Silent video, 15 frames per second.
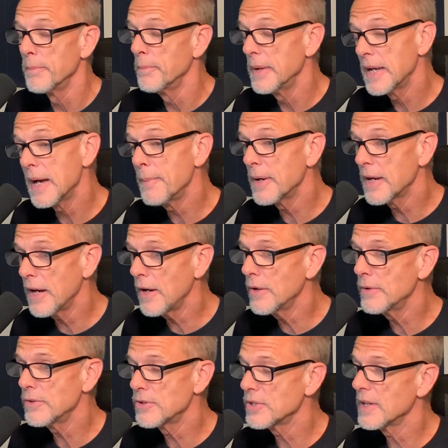Become a
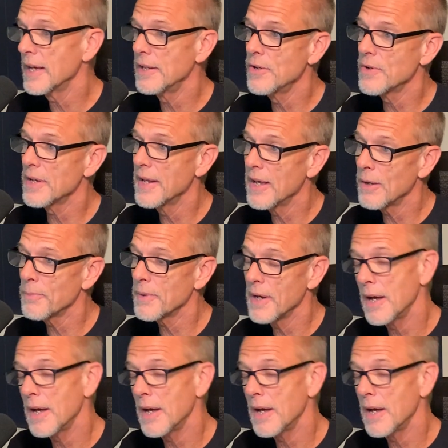coach, and you can help